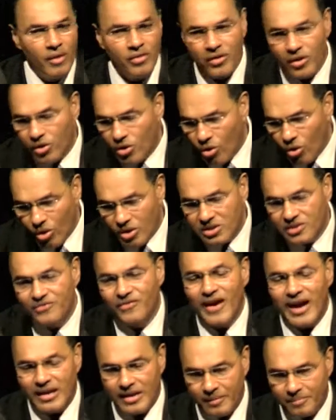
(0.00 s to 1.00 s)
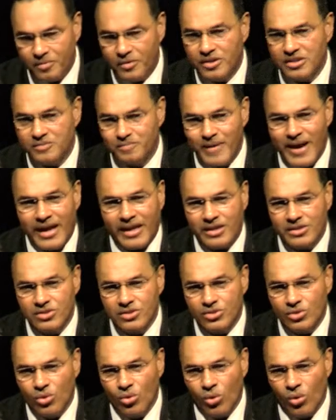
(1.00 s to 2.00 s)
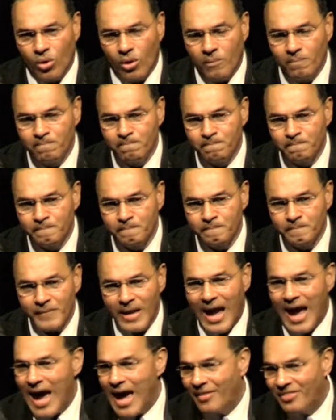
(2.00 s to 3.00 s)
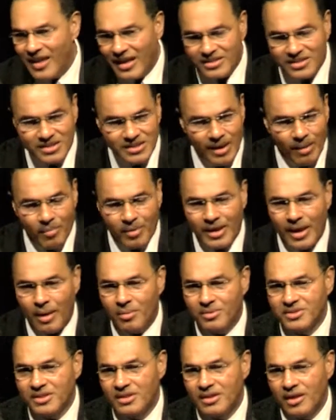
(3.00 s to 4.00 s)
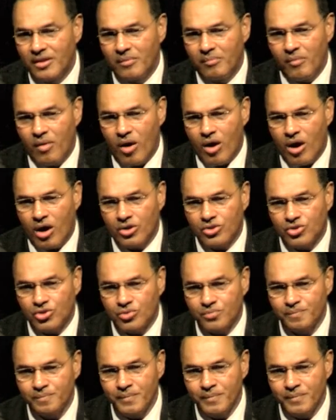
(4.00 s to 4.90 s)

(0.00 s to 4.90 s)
The courts finally put us back in school and that summer there was another march